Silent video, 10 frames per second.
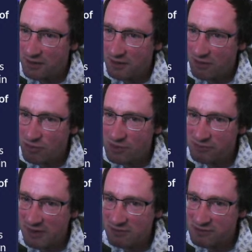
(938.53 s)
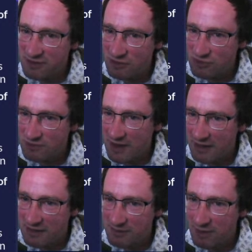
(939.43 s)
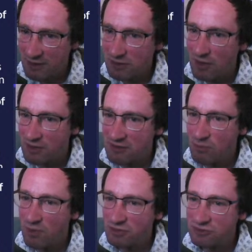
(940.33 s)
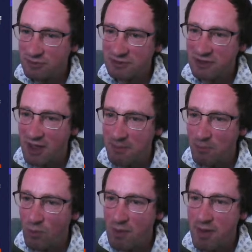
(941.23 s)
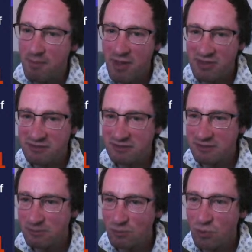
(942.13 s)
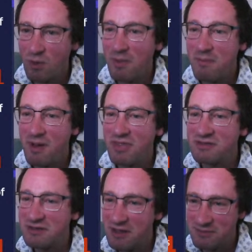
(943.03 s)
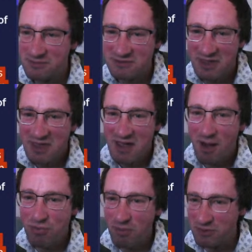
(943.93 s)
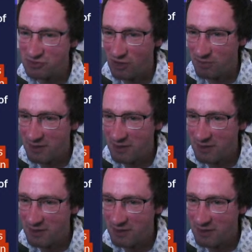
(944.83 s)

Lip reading: Have you always been a researcher or in academia? No, I did one job at a time when what my mother terms a proper job.